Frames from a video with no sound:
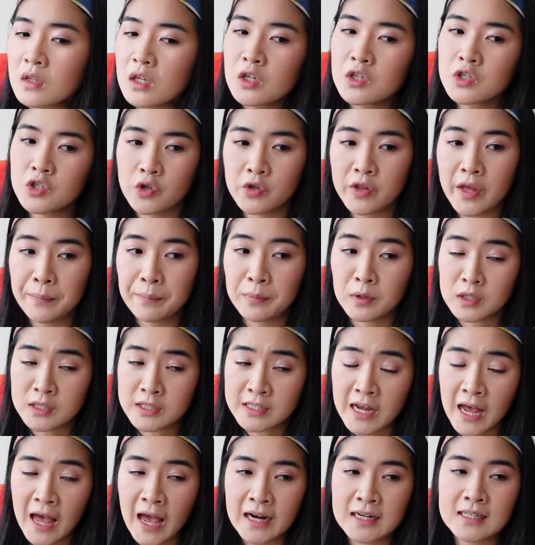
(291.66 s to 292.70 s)
So they
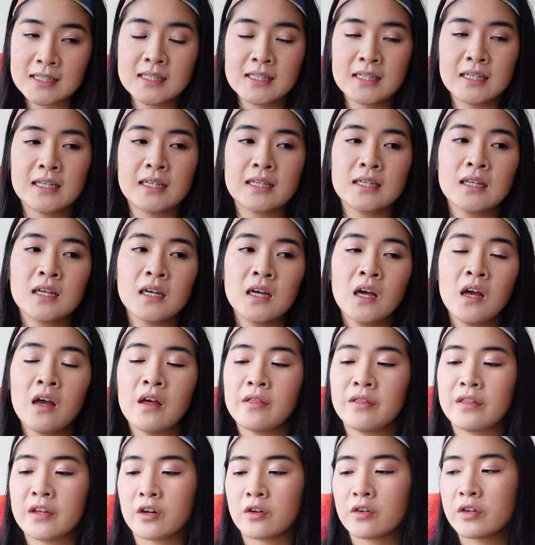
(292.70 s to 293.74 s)
protected
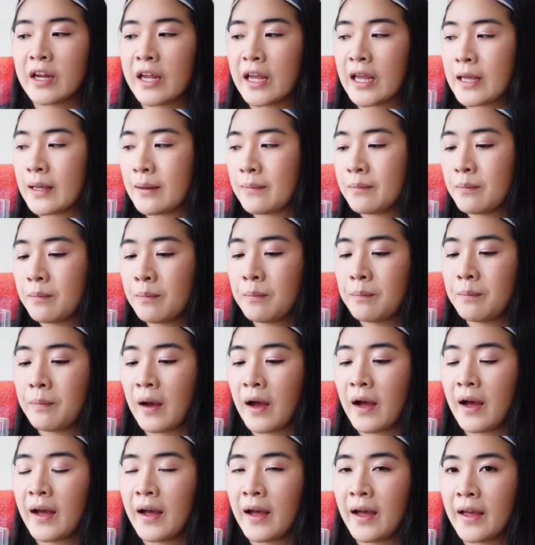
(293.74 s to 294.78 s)
their name
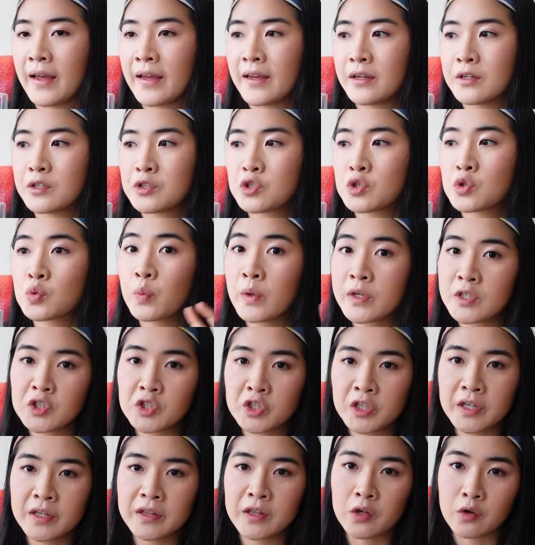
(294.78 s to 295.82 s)
by
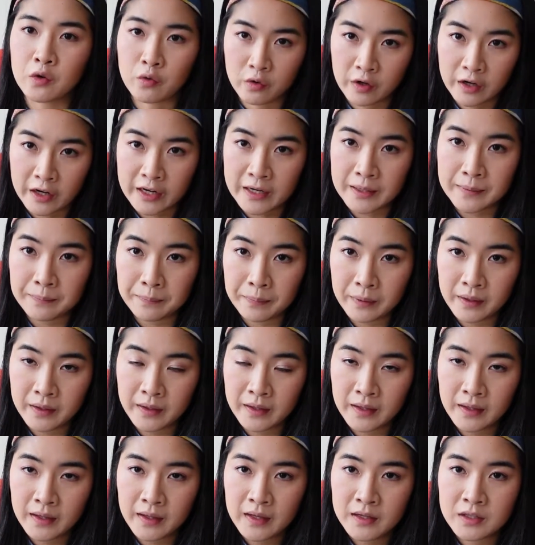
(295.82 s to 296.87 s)
switching the grape
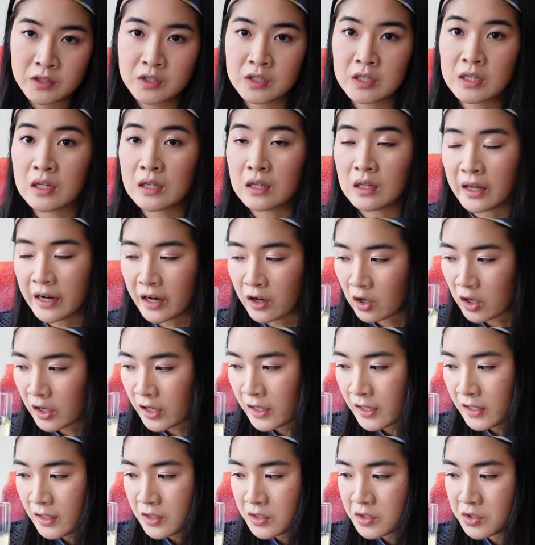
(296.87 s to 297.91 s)
to
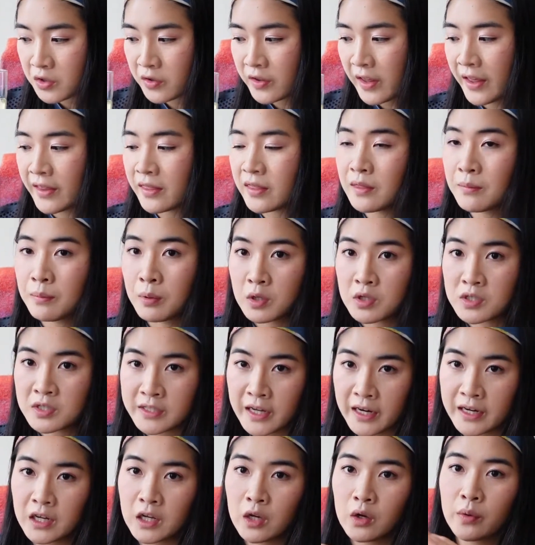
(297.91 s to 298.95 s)
Galera, so that
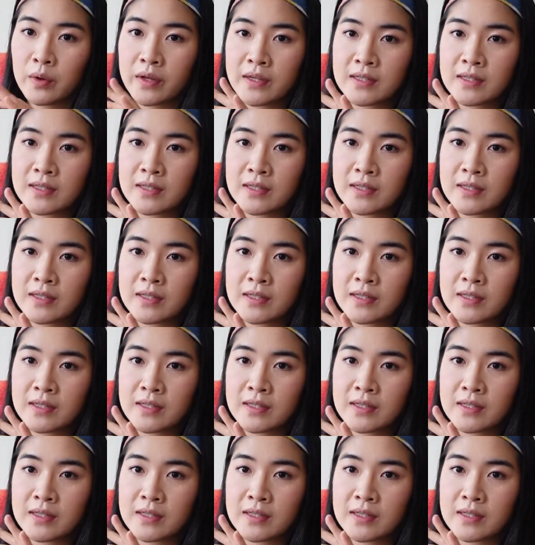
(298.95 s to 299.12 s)
Prosecco